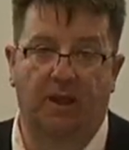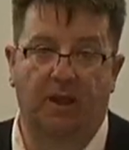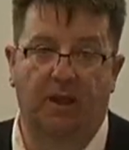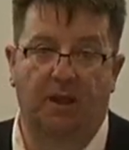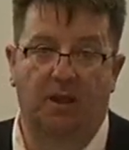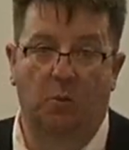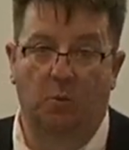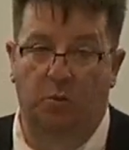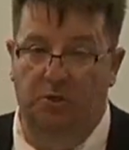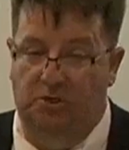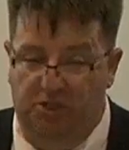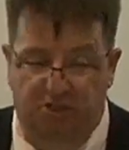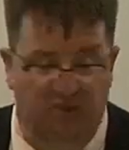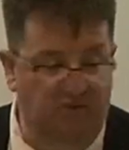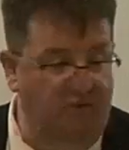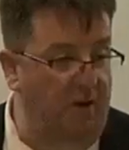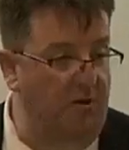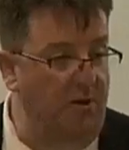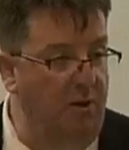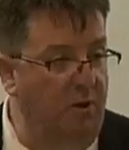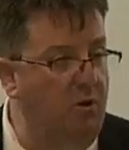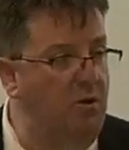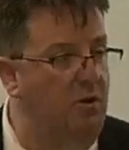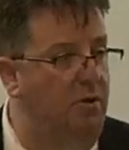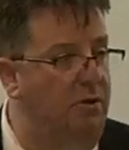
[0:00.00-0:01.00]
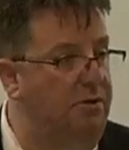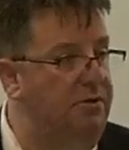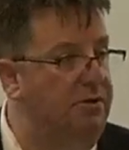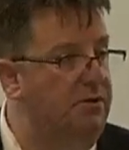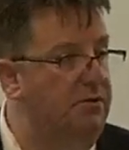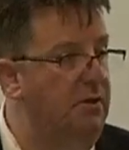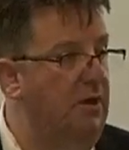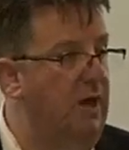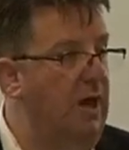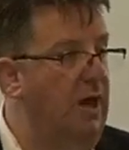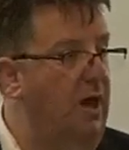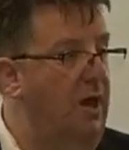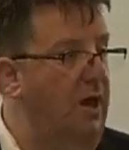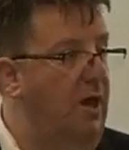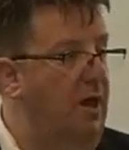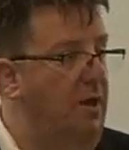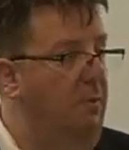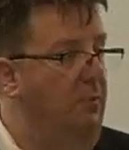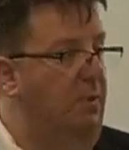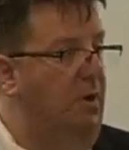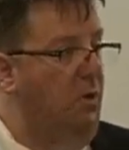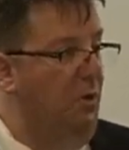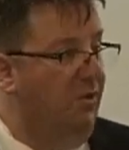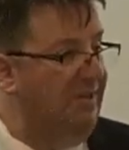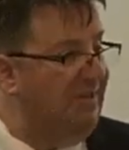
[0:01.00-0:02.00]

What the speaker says: which is very good, because